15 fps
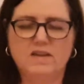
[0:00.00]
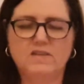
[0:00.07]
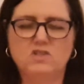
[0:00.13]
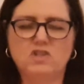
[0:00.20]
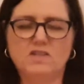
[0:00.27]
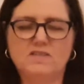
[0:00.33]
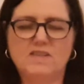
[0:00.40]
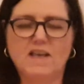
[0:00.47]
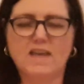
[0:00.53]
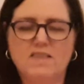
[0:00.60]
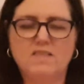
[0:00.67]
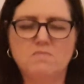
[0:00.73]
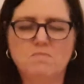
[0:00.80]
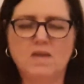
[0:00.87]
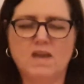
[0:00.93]
just like
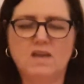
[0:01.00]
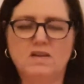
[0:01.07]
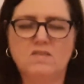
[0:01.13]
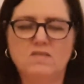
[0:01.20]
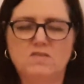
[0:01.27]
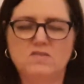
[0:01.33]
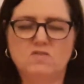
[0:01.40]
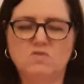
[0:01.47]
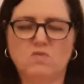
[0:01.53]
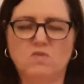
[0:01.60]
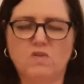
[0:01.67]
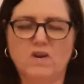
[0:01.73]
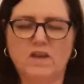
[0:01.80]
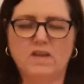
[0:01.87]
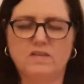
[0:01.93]
the man in the
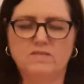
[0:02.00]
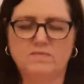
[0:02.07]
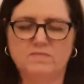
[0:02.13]
story.